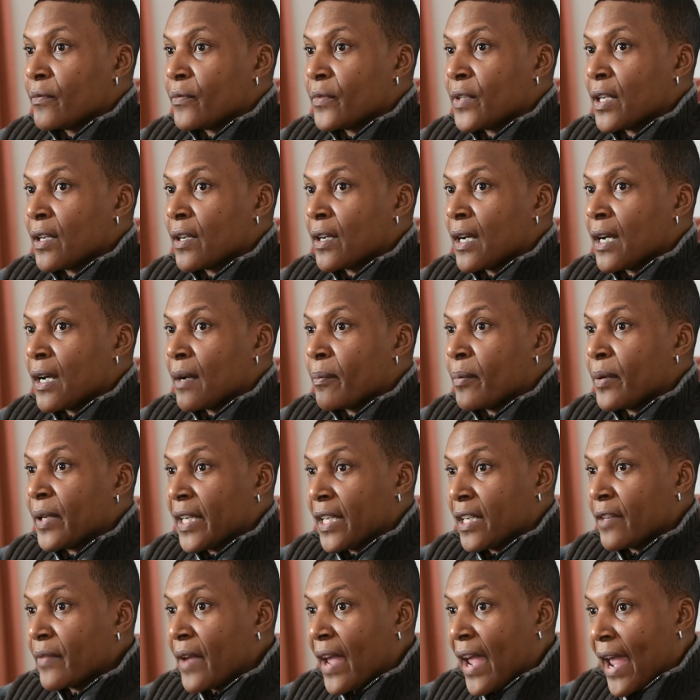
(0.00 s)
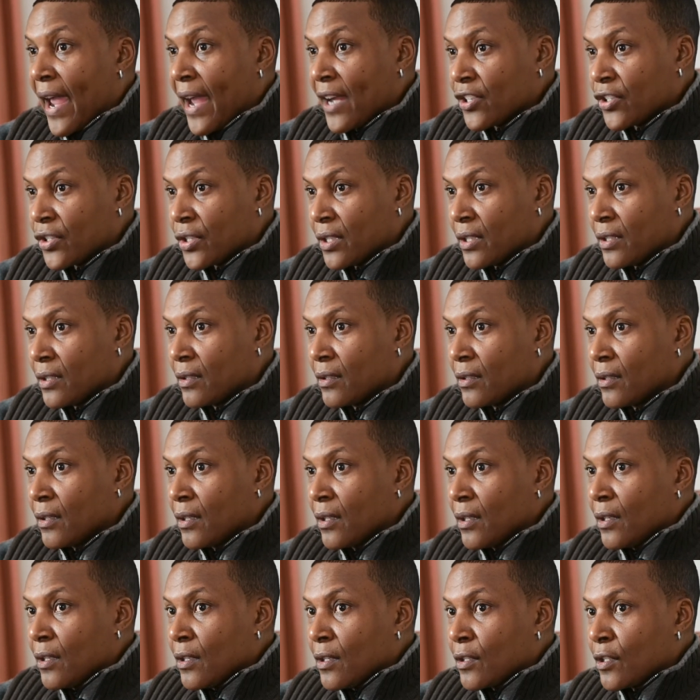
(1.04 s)
of action
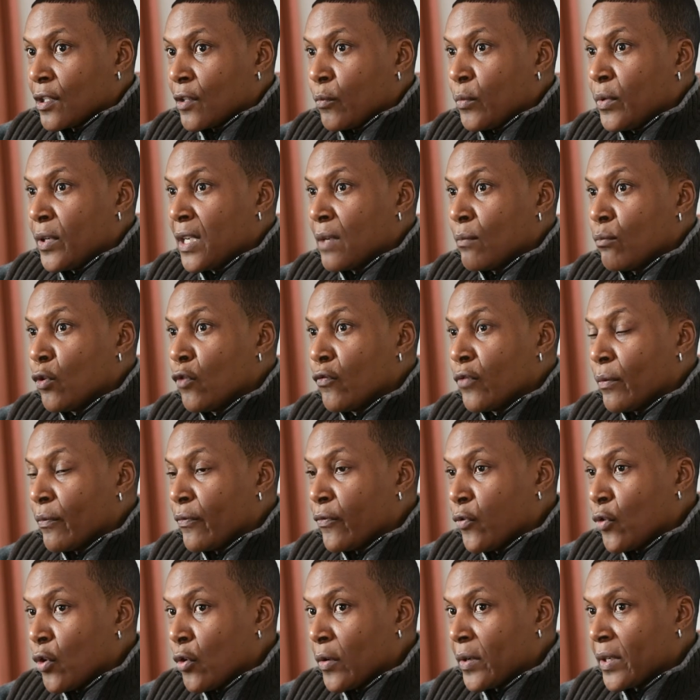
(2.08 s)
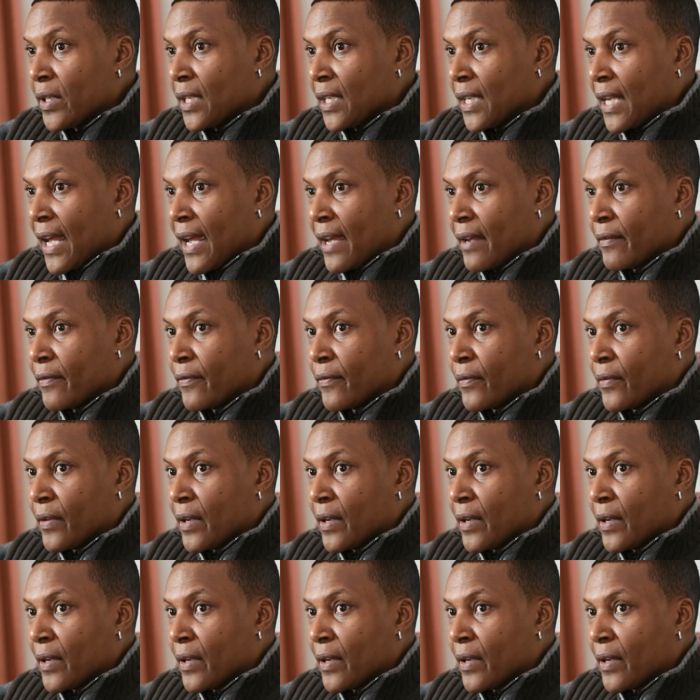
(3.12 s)
so we can move them forward in life.